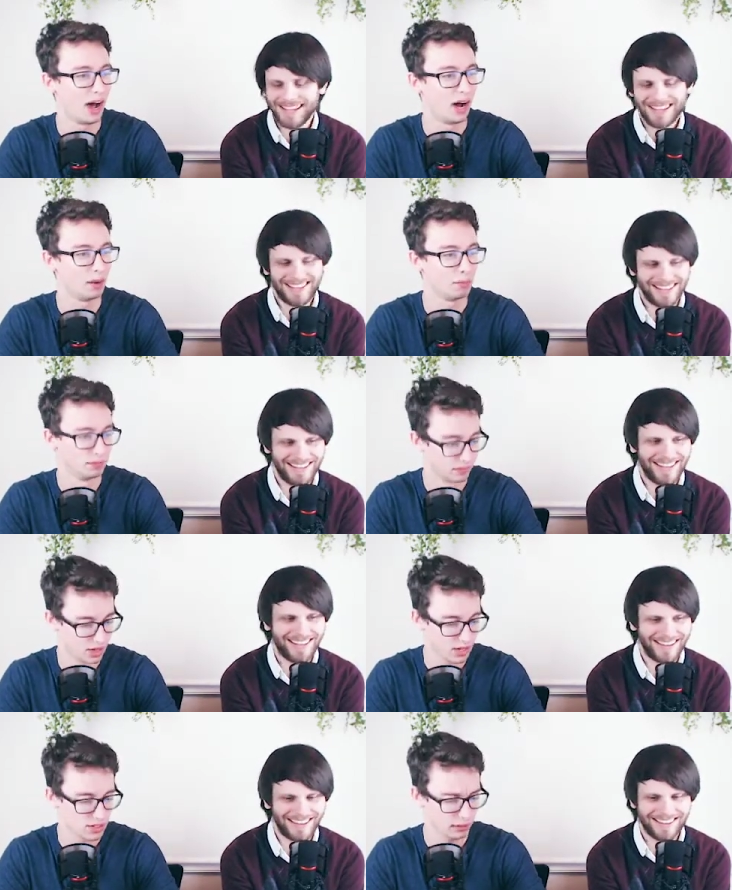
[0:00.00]
Speaker 1: um,
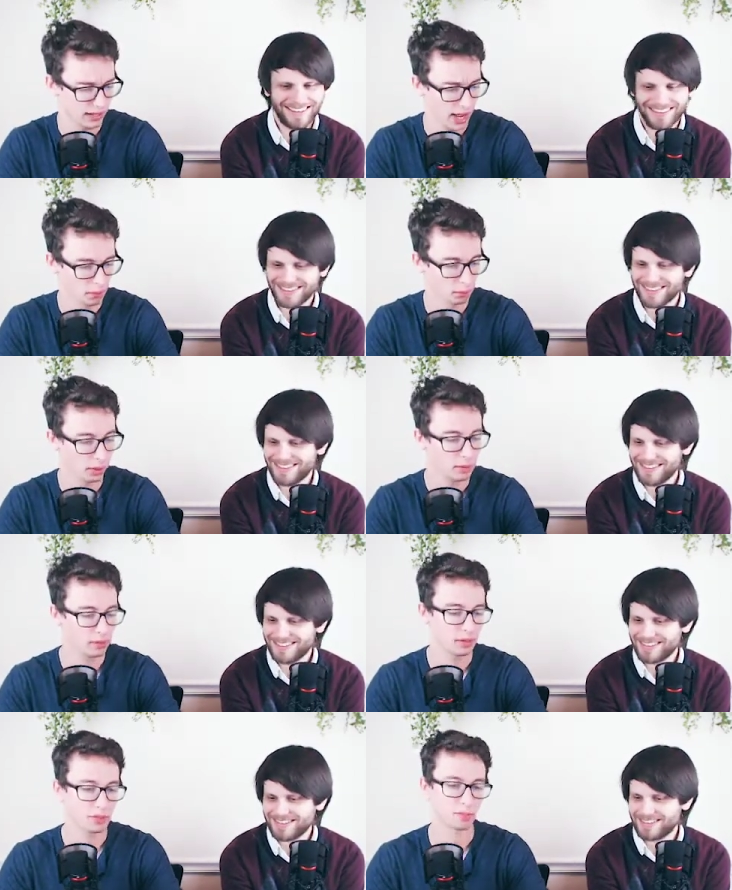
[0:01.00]
so yeah,
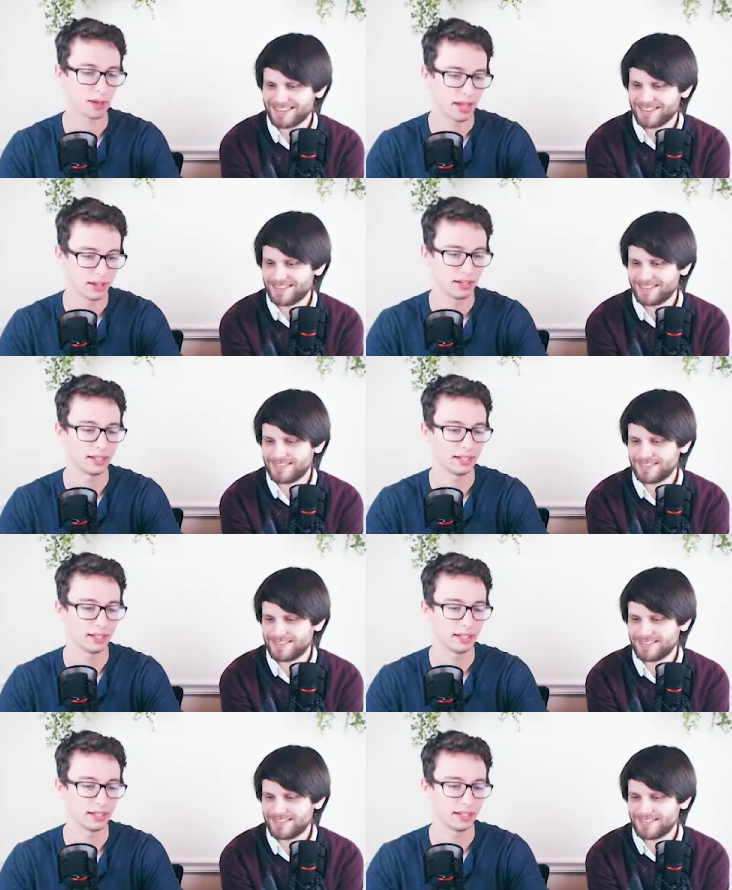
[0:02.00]
Bloodbraid was banned